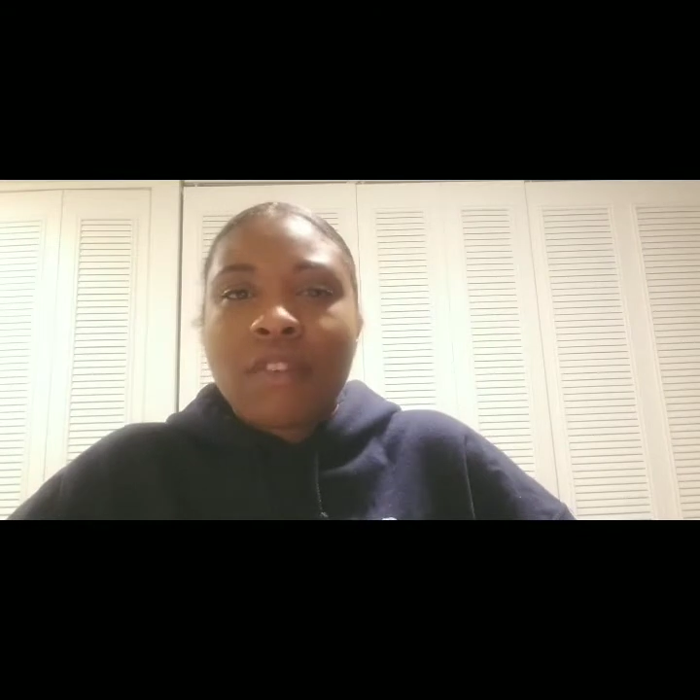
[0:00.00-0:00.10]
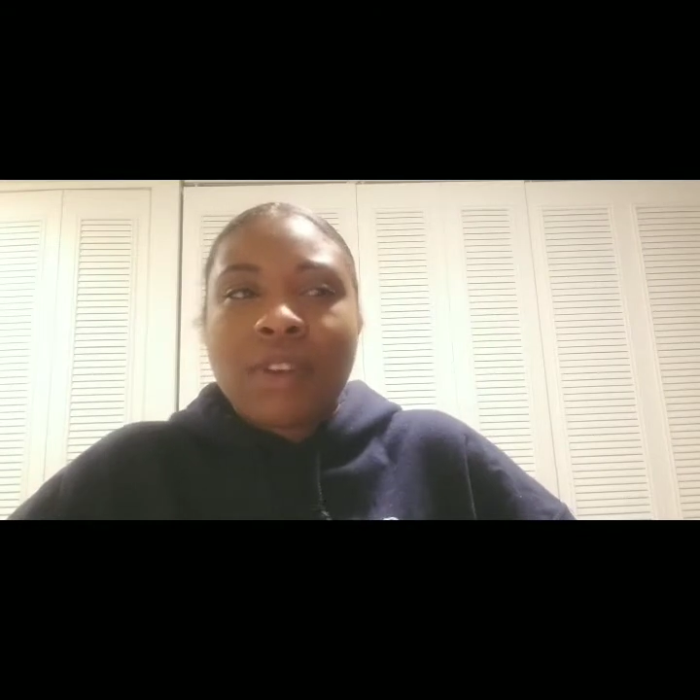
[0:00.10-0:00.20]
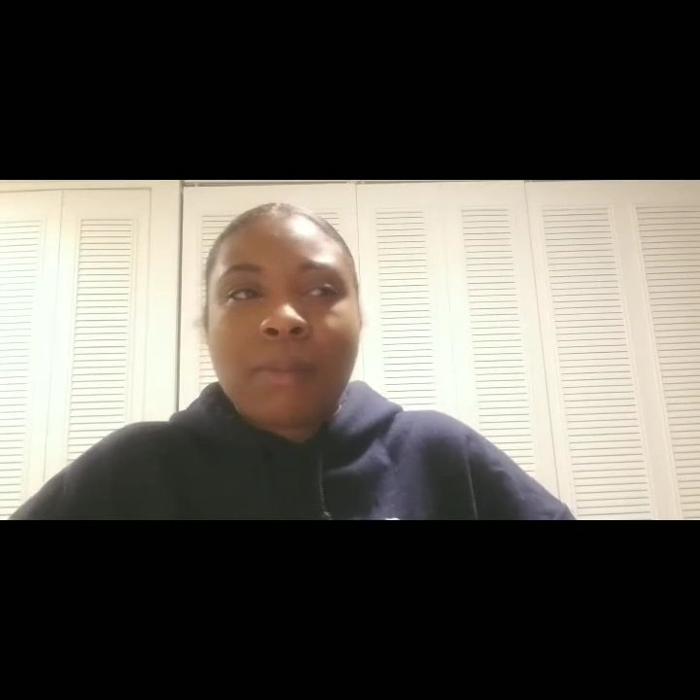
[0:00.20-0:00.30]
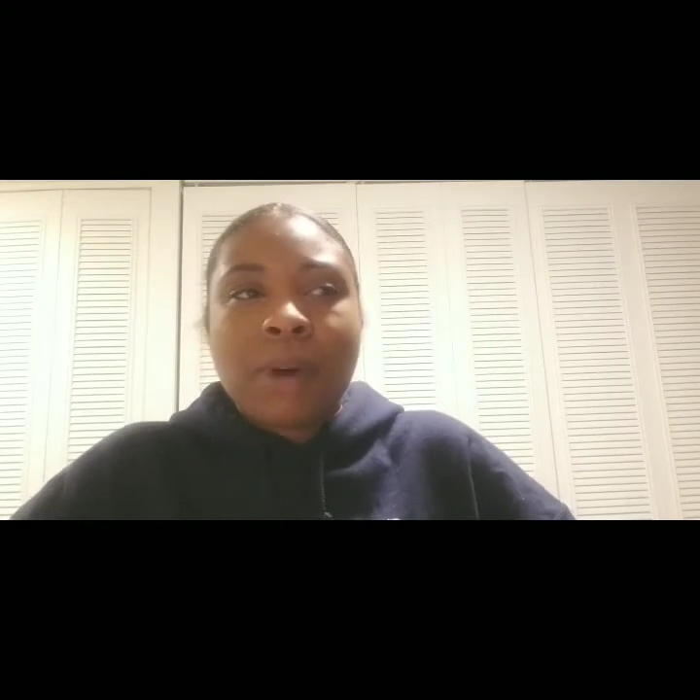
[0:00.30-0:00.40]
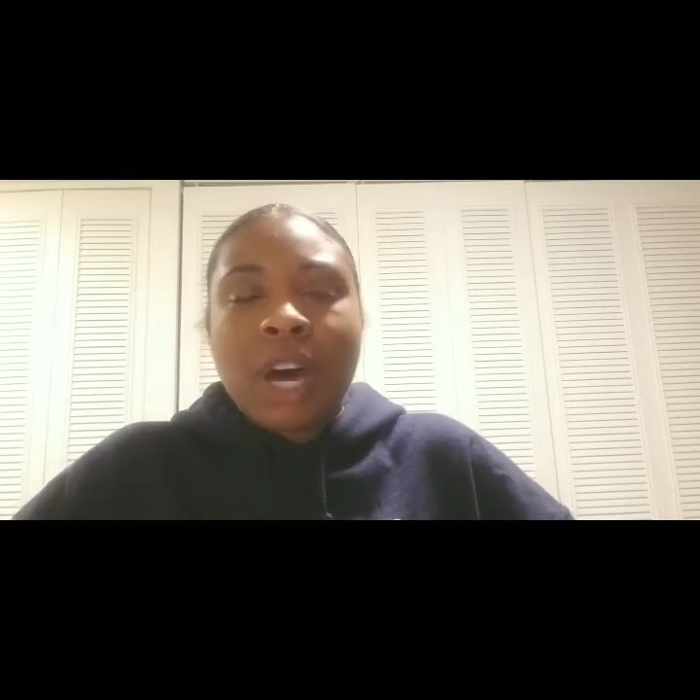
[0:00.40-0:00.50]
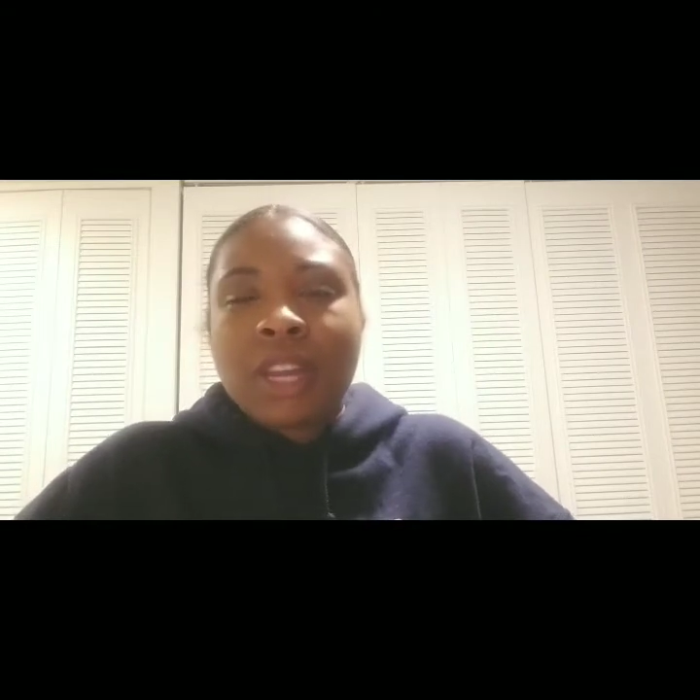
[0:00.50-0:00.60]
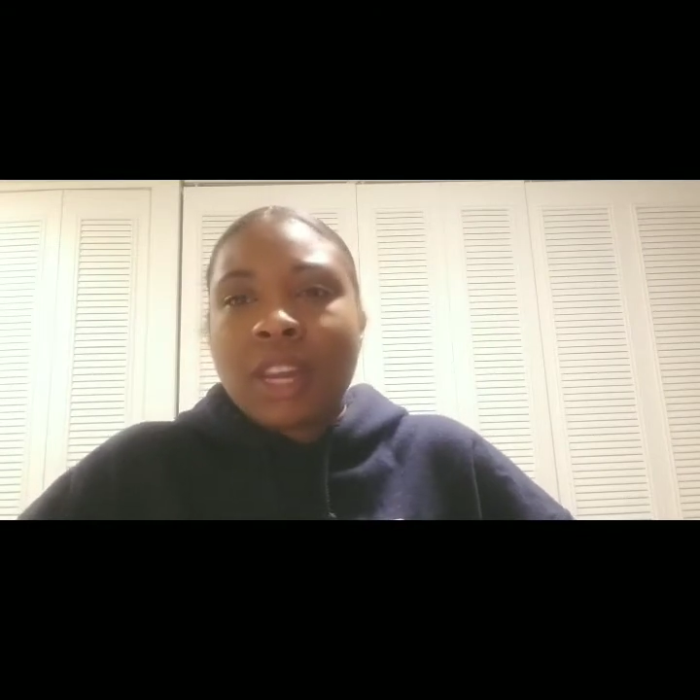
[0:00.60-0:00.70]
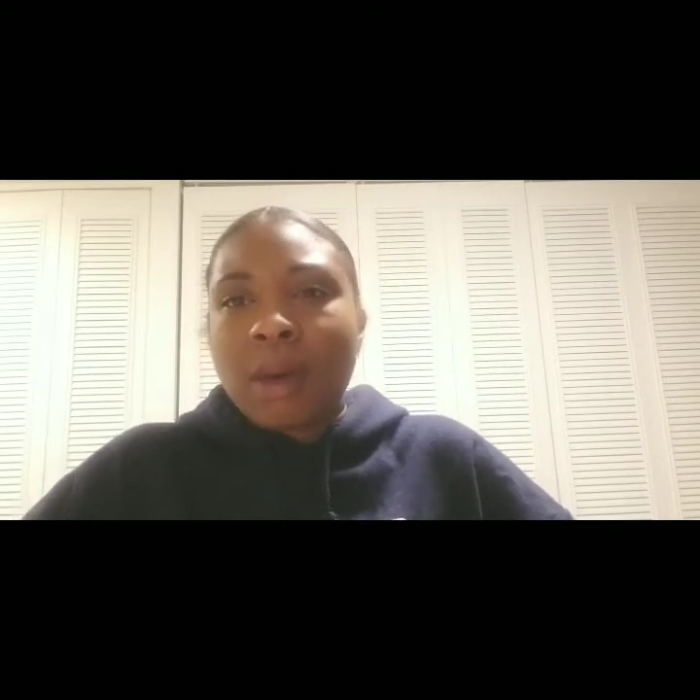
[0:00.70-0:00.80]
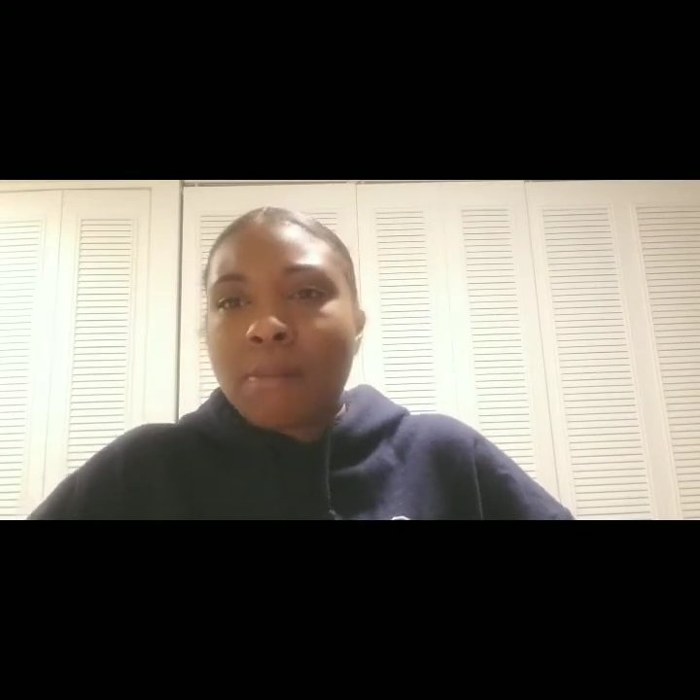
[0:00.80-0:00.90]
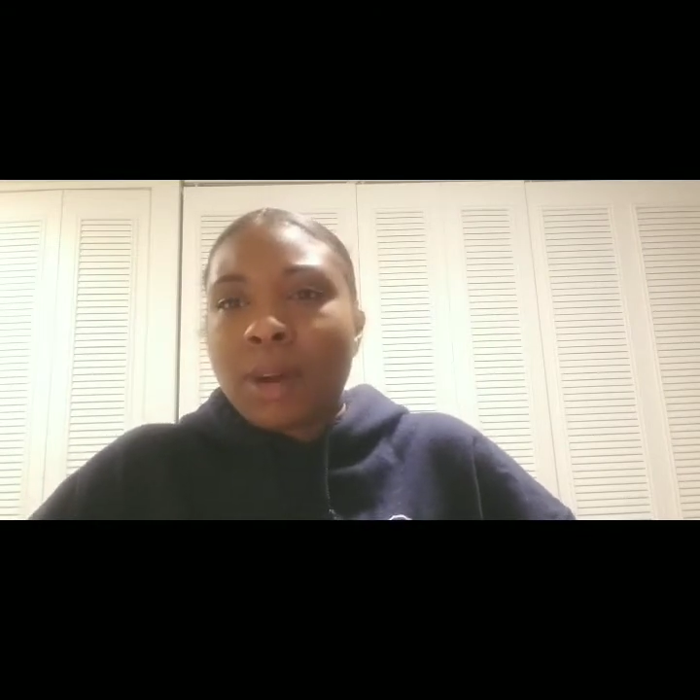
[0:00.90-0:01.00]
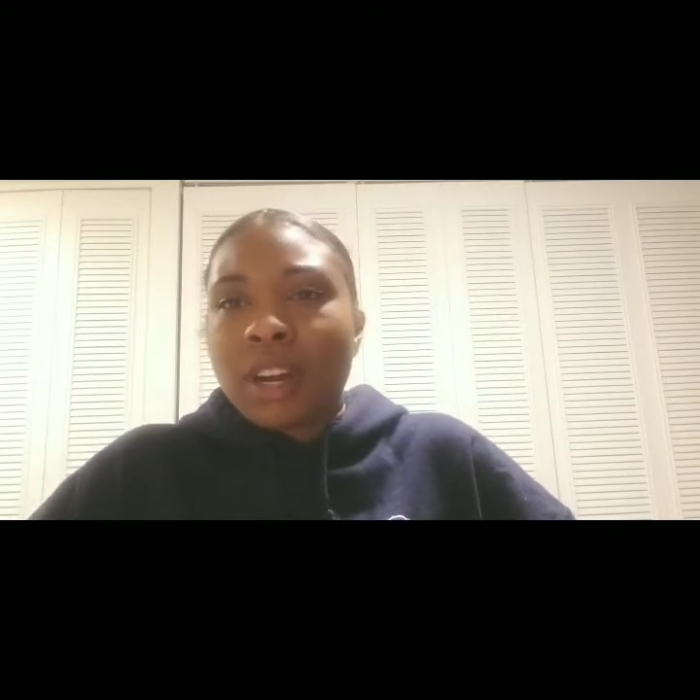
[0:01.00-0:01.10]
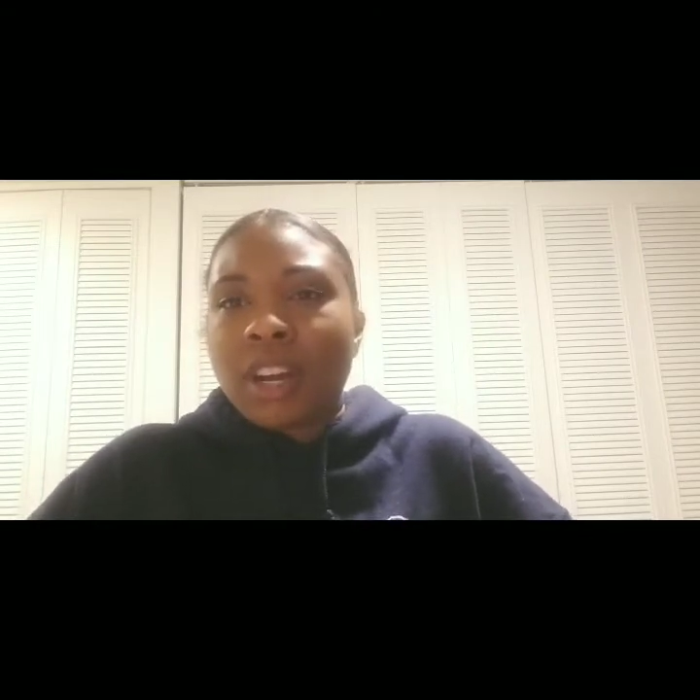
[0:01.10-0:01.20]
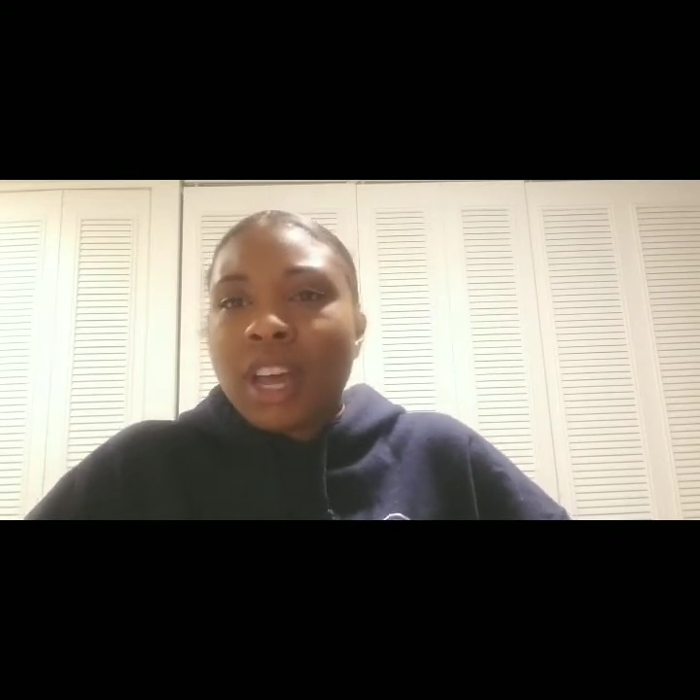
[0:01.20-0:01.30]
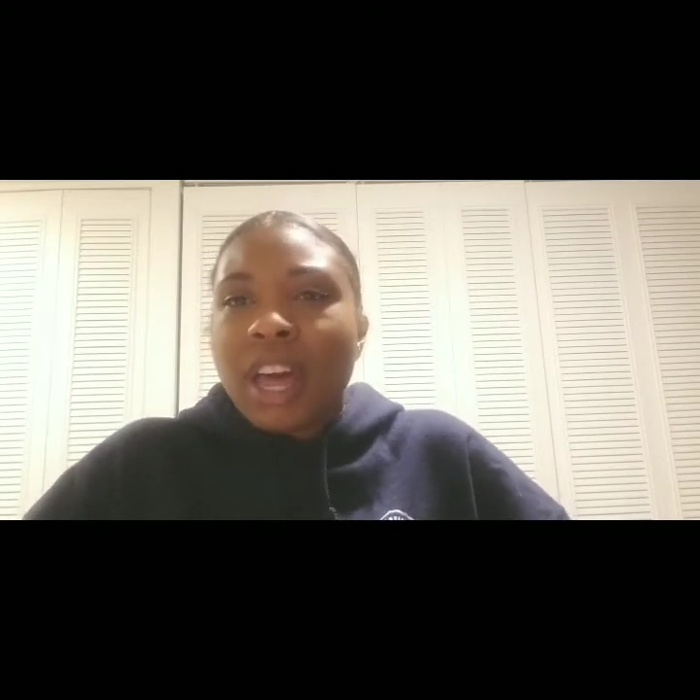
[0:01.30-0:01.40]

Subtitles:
from a number,